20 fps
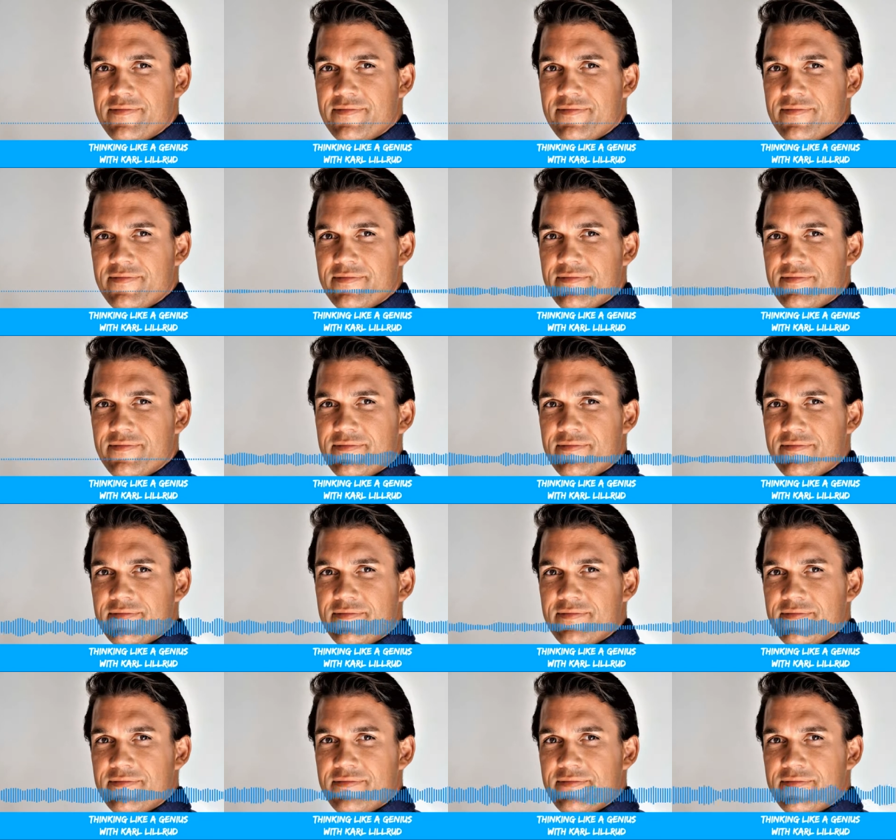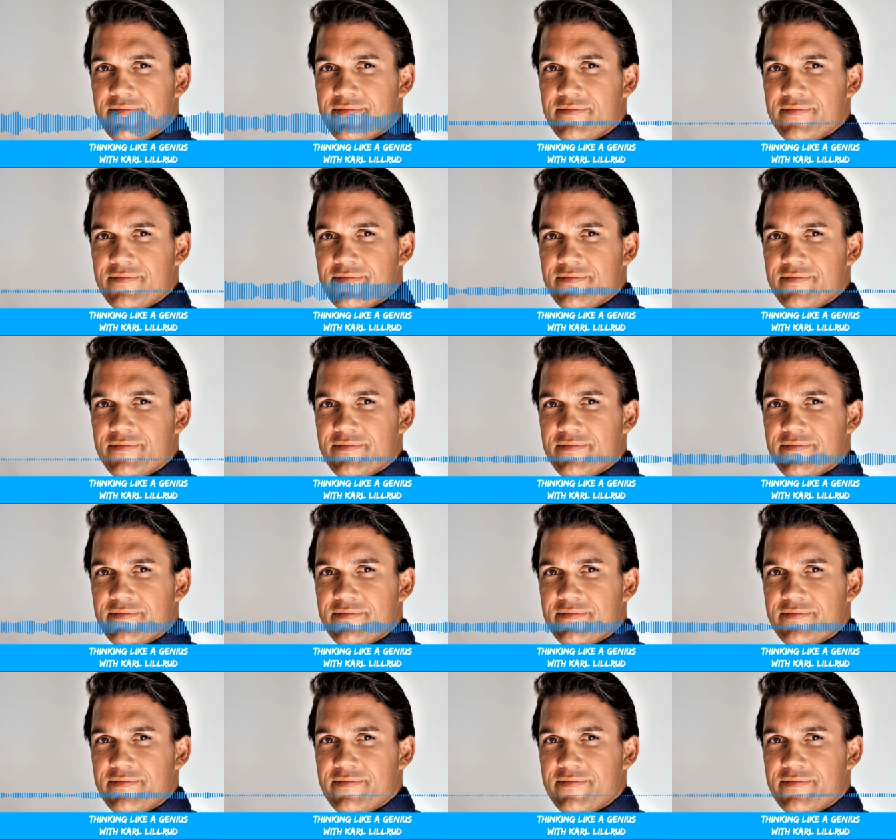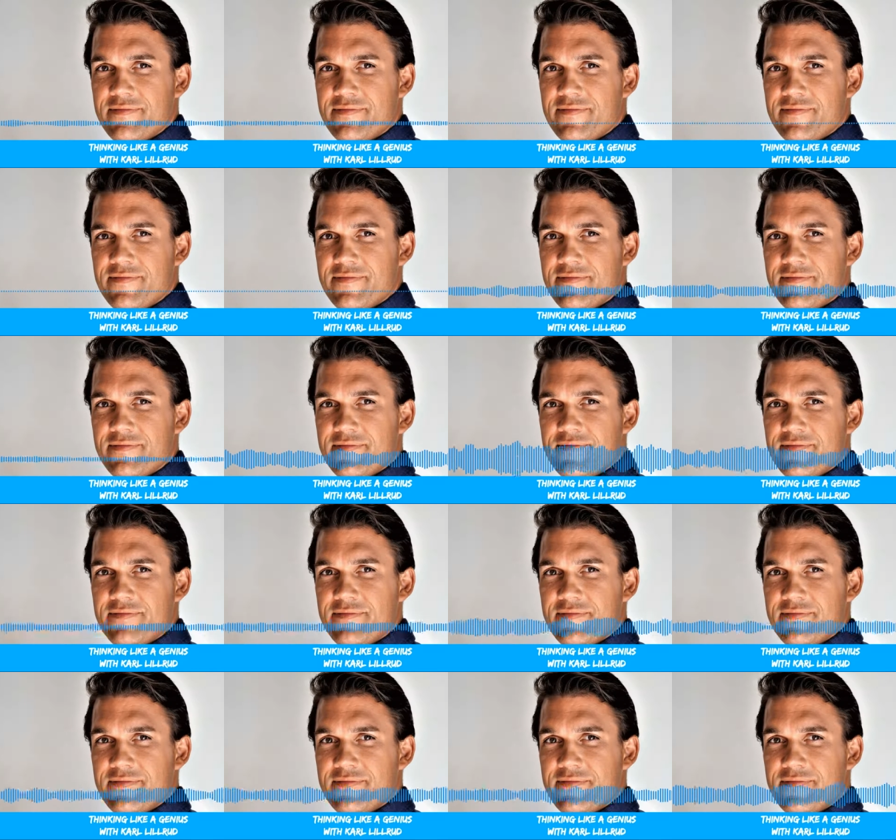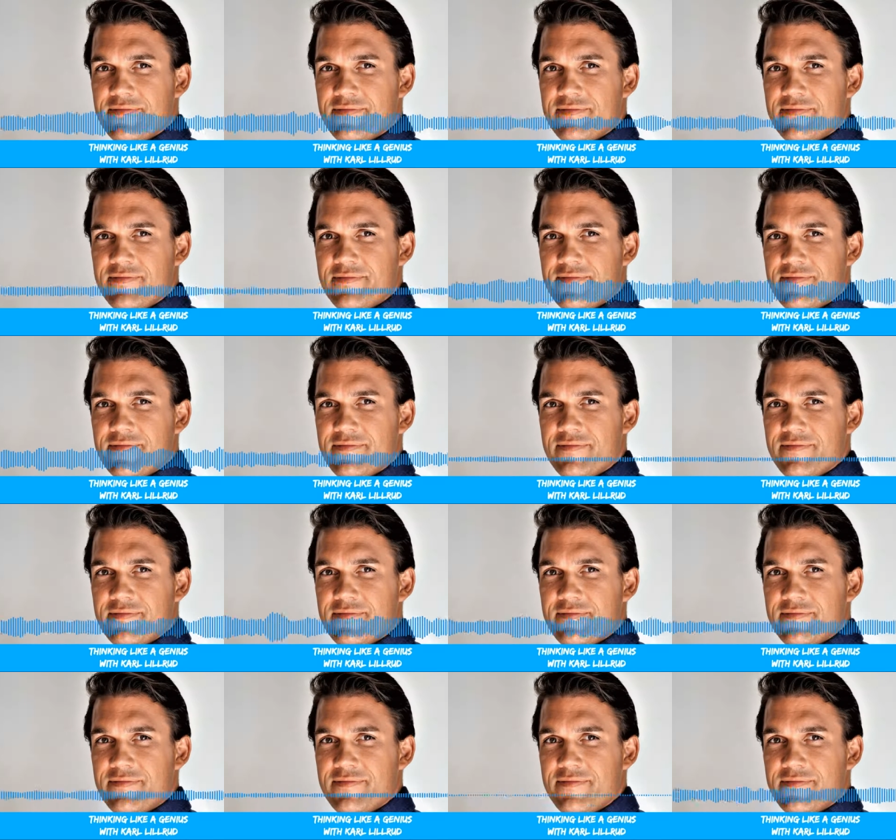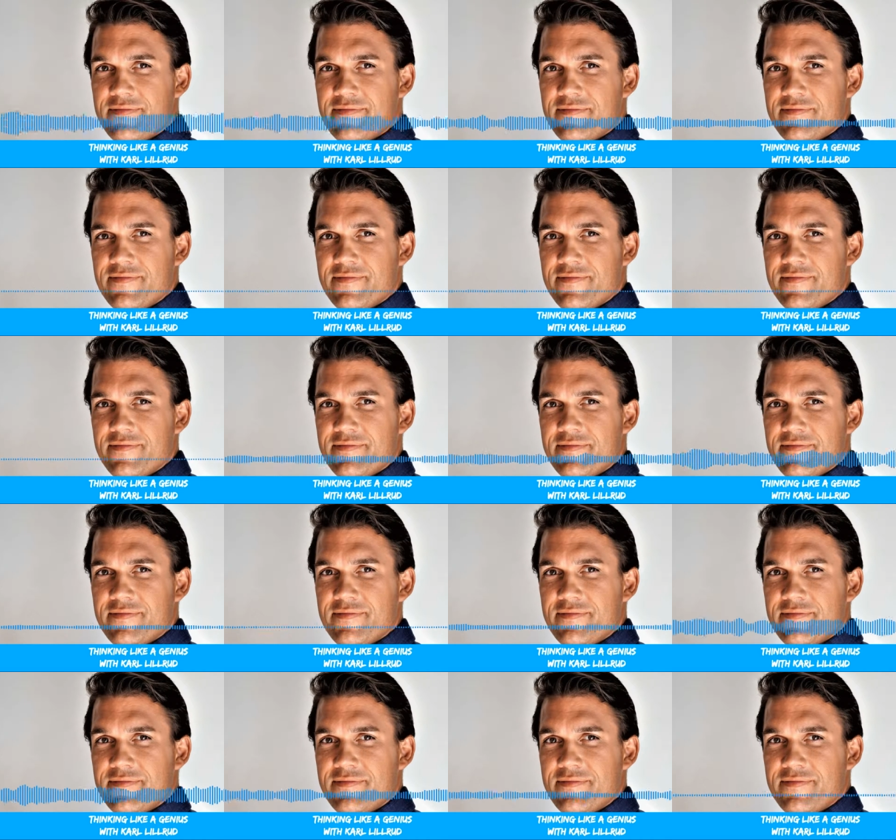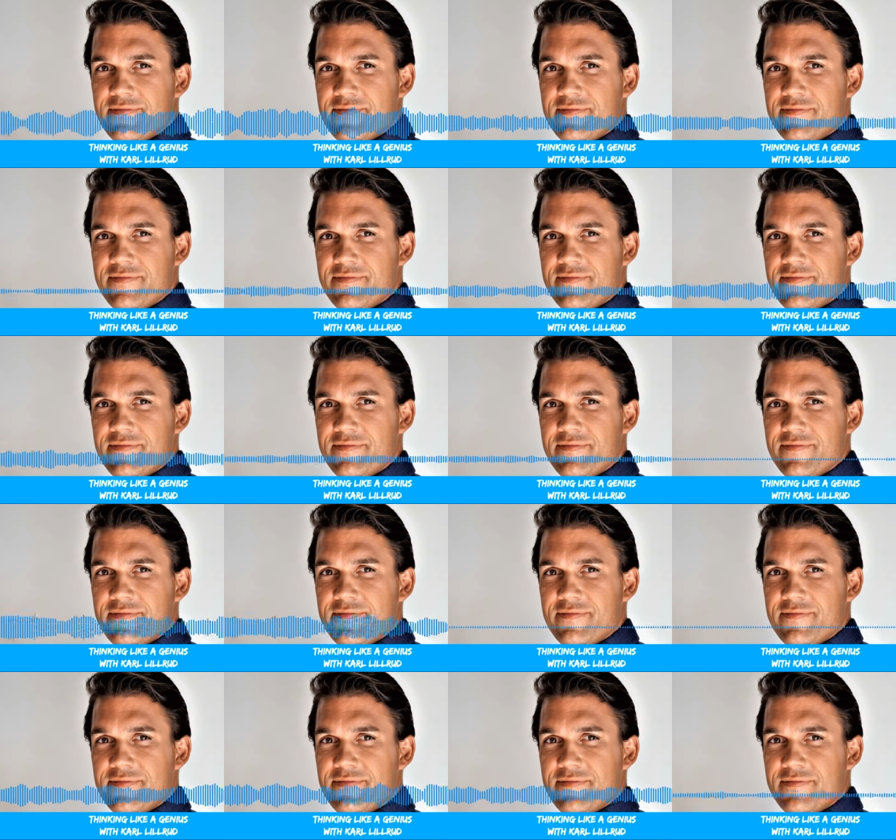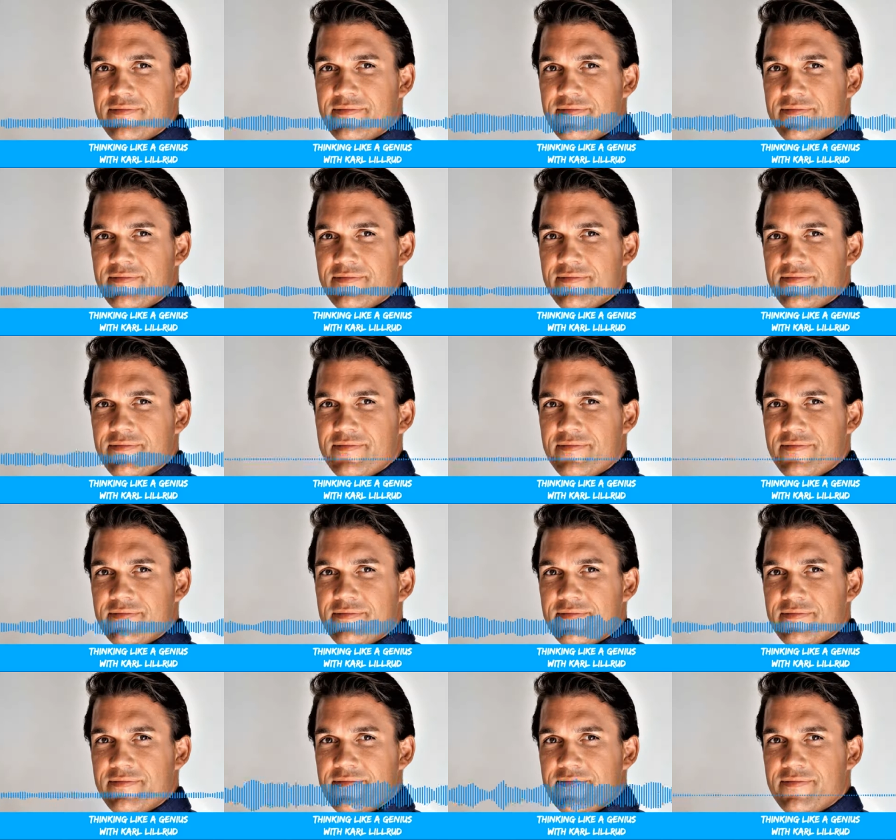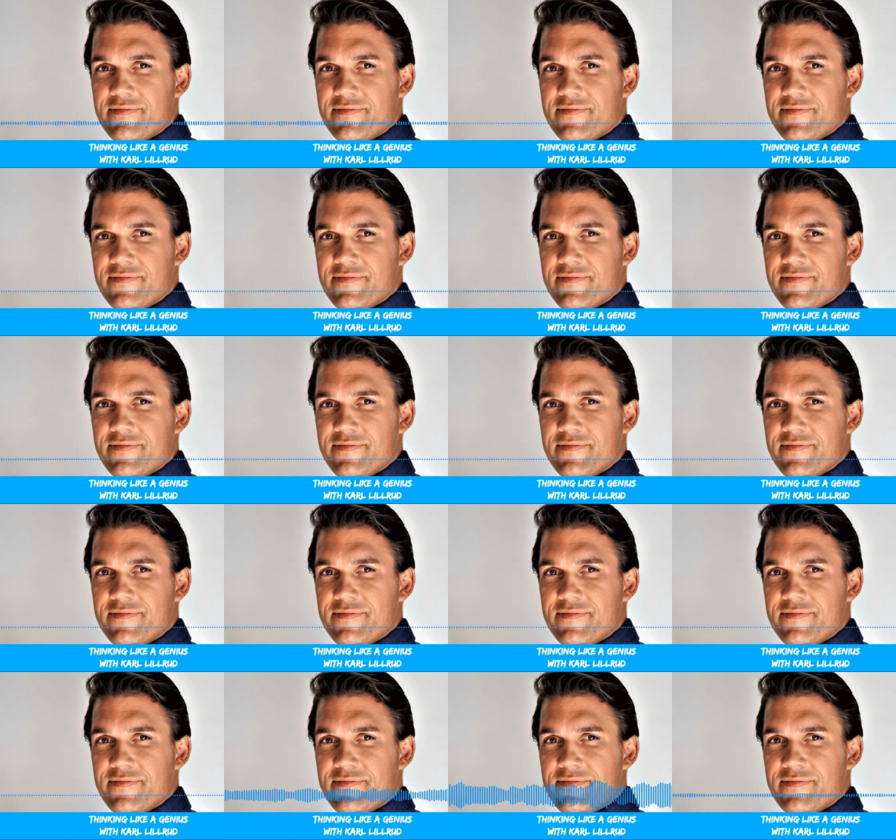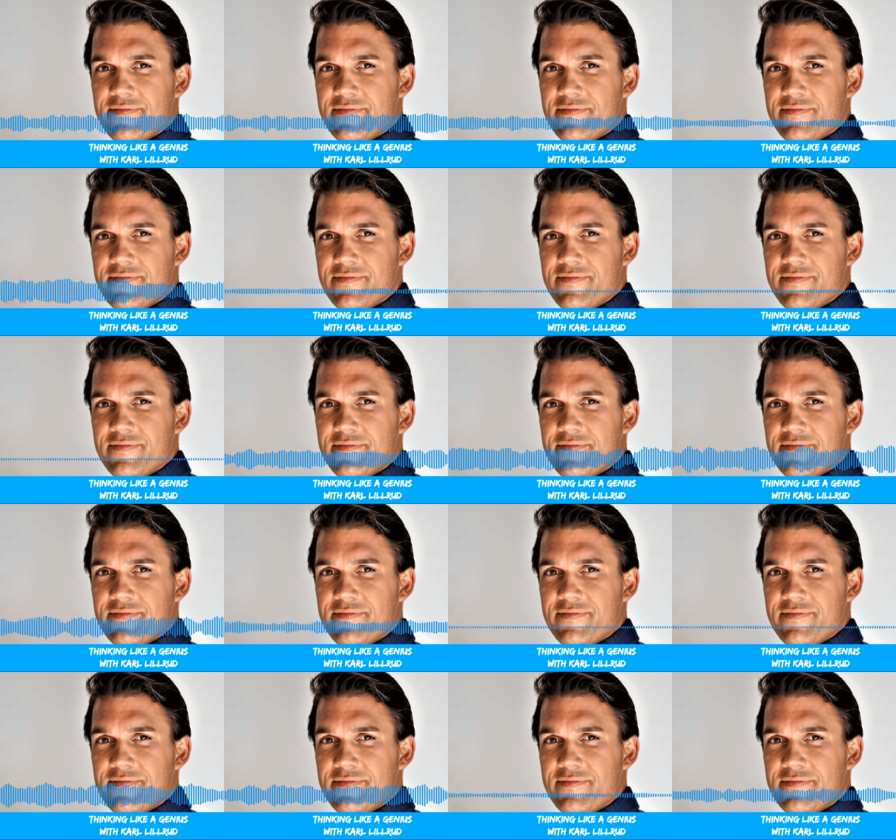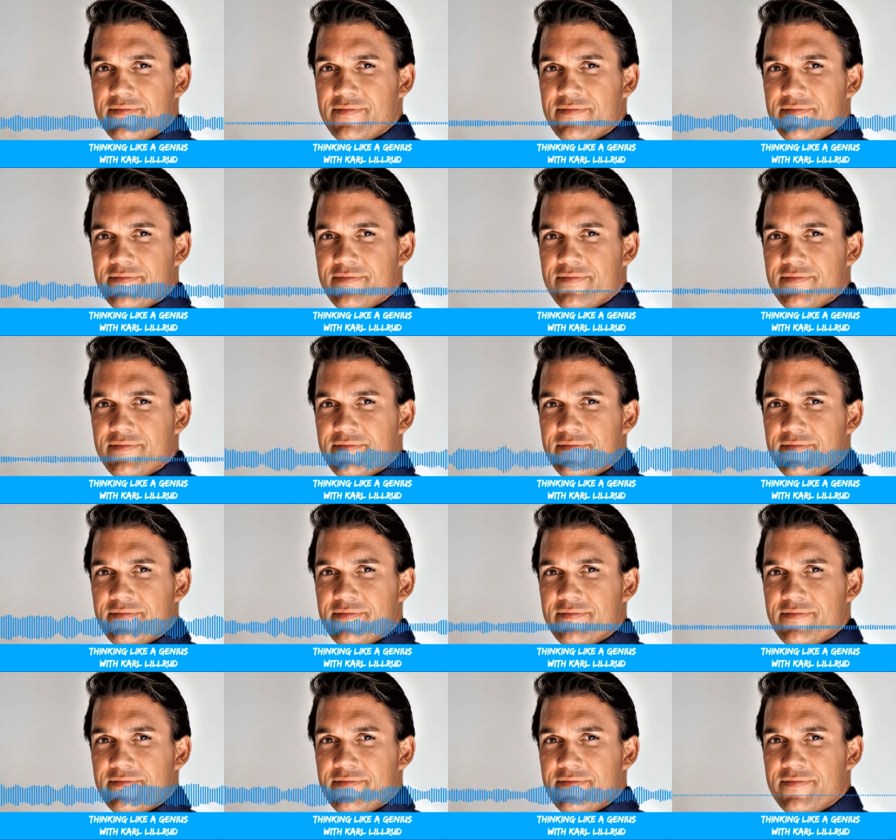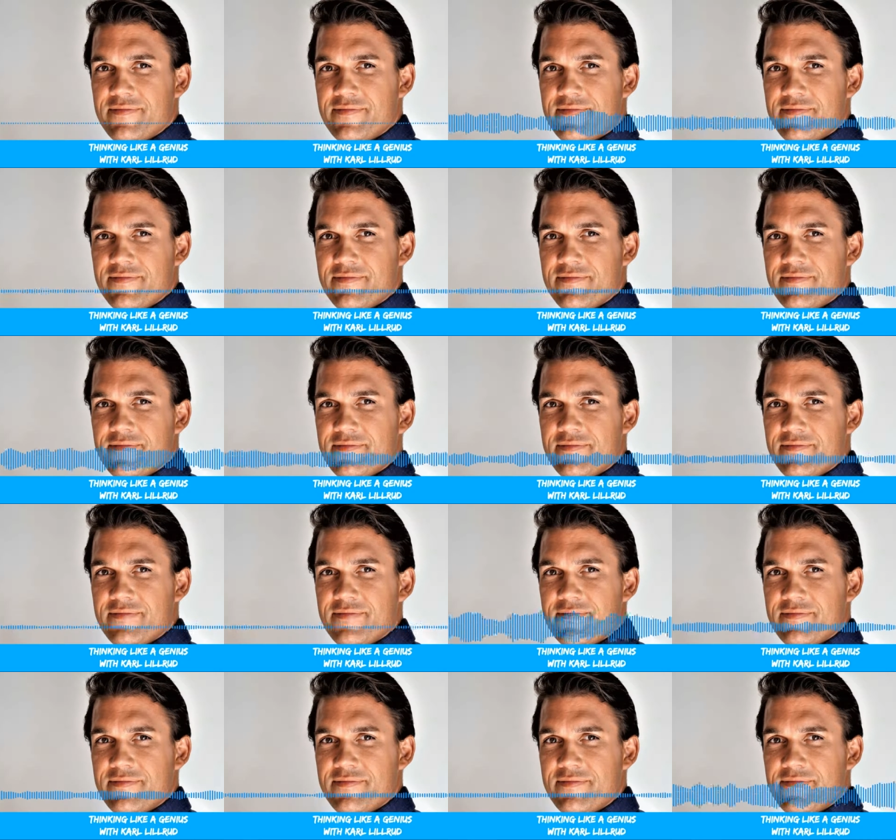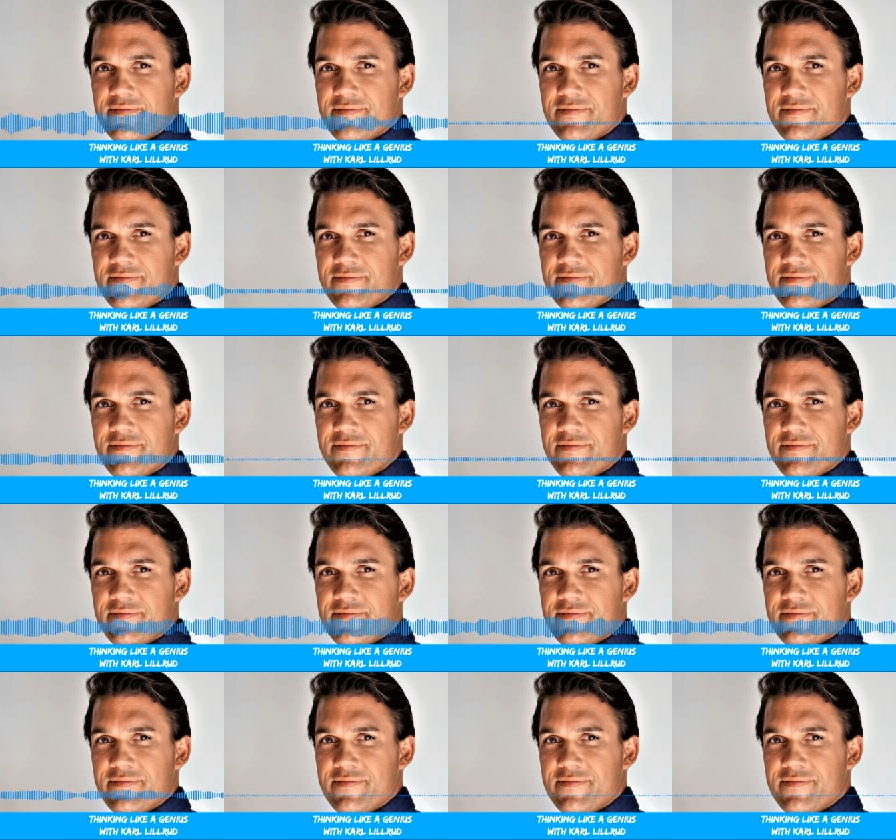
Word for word: I think you've highlighted or you've you've given a really good example uh, translating it into a third language because that's I think what a lot of people tend to do is they, they try and translate it into